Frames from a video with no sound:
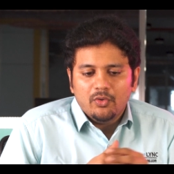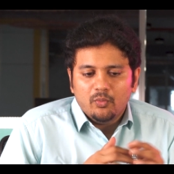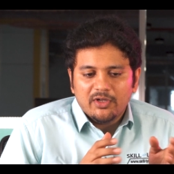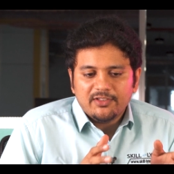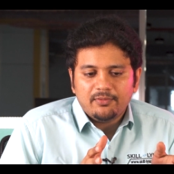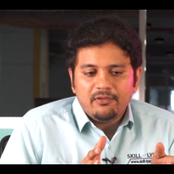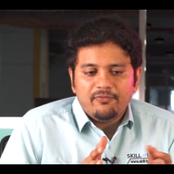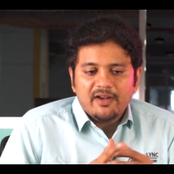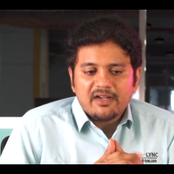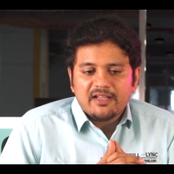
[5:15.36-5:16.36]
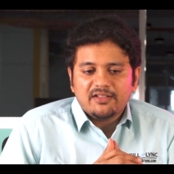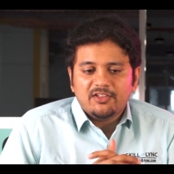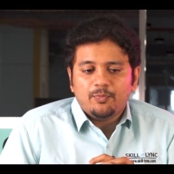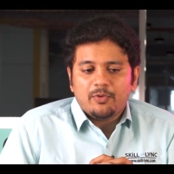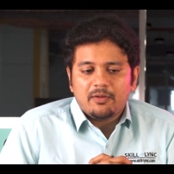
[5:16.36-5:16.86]
once we felt like
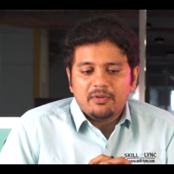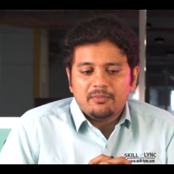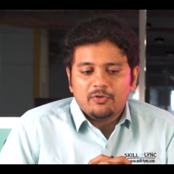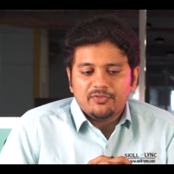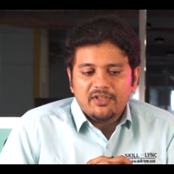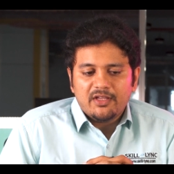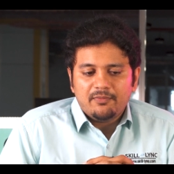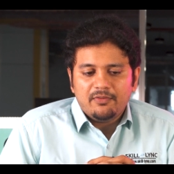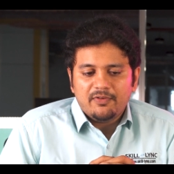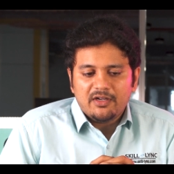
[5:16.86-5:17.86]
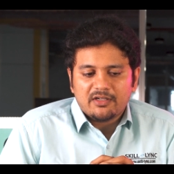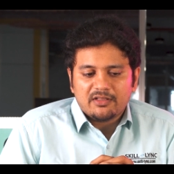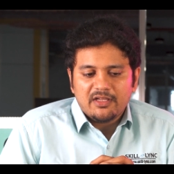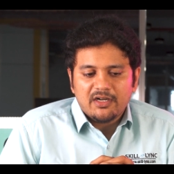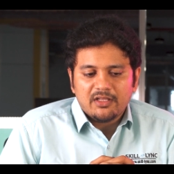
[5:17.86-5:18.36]
this problem was there, we felt
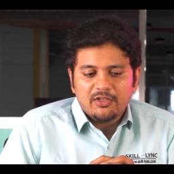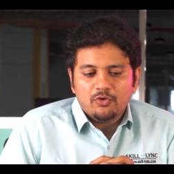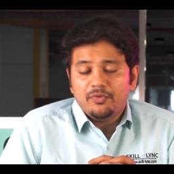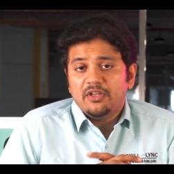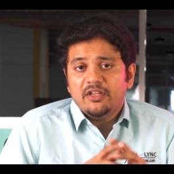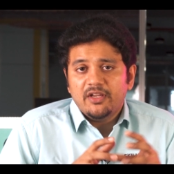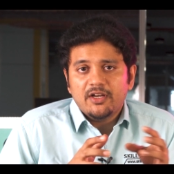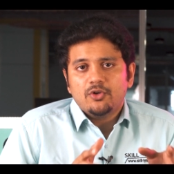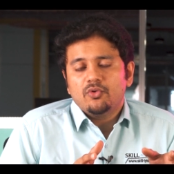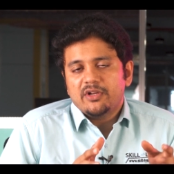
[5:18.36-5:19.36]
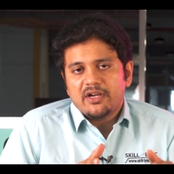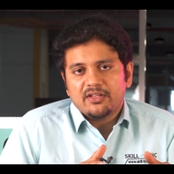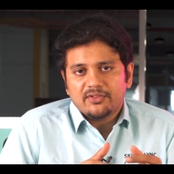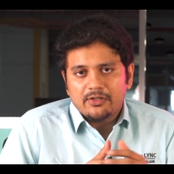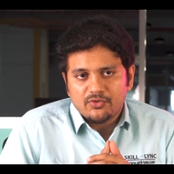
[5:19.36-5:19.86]
that, you know, we needed to create
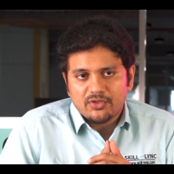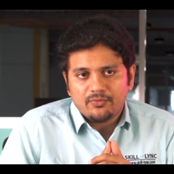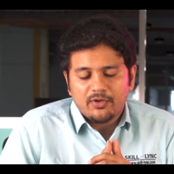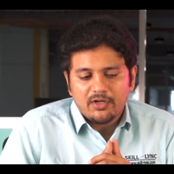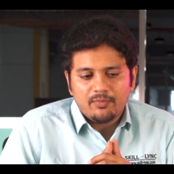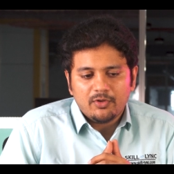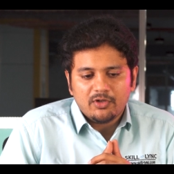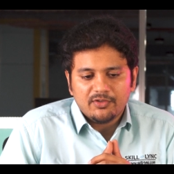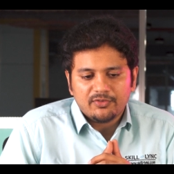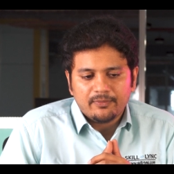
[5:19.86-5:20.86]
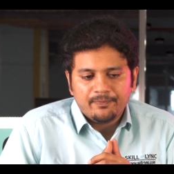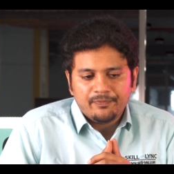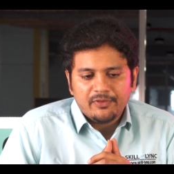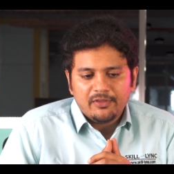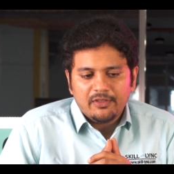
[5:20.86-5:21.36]
a solution for it because,
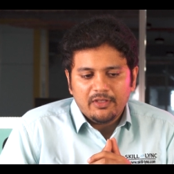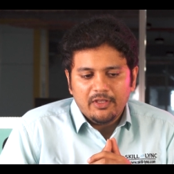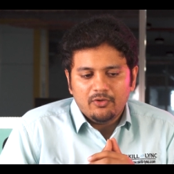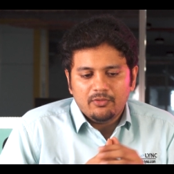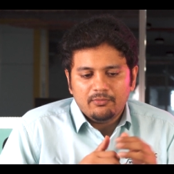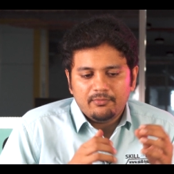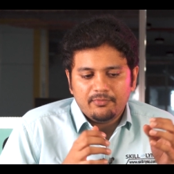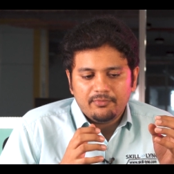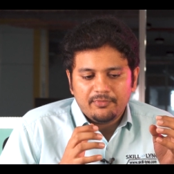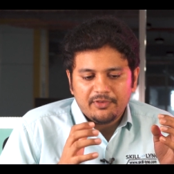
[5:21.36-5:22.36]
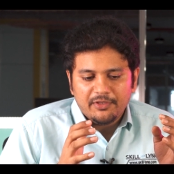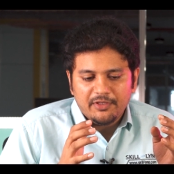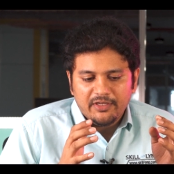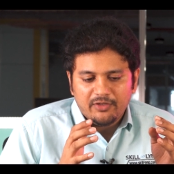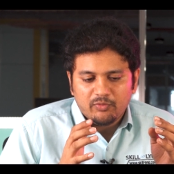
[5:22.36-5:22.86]
you know,
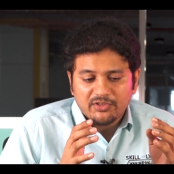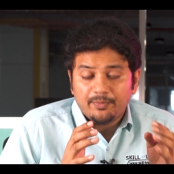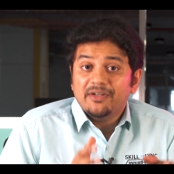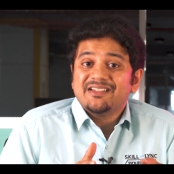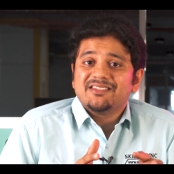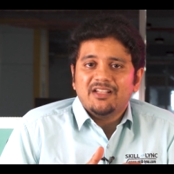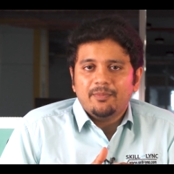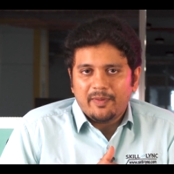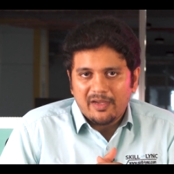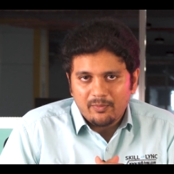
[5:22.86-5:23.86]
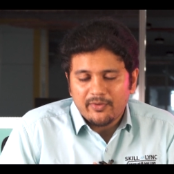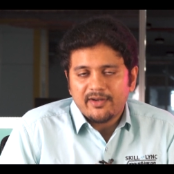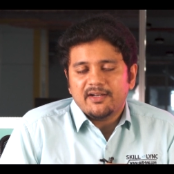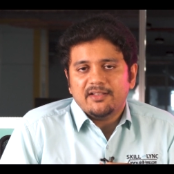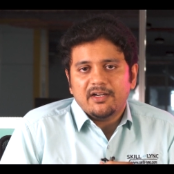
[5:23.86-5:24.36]
it was a personal pain
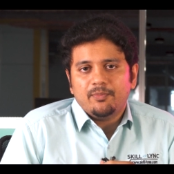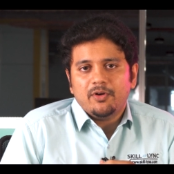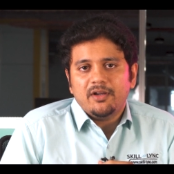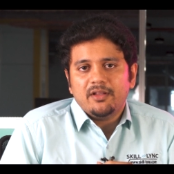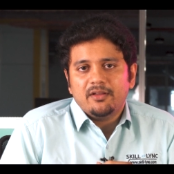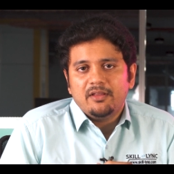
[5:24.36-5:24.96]
point at that point